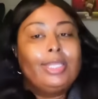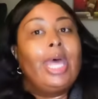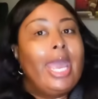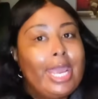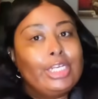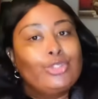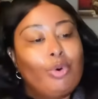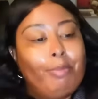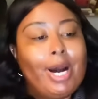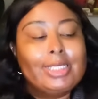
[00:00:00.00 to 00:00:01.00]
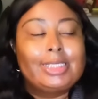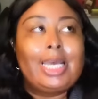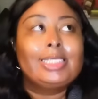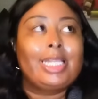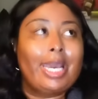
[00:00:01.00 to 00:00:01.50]
the actual box because
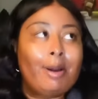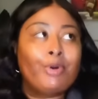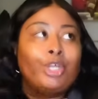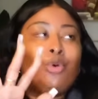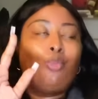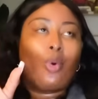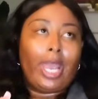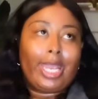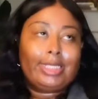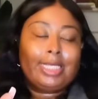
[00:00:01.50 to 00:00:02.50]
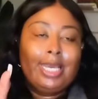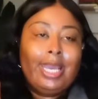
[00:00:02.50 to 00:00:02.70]
I was like, I'm gonna wait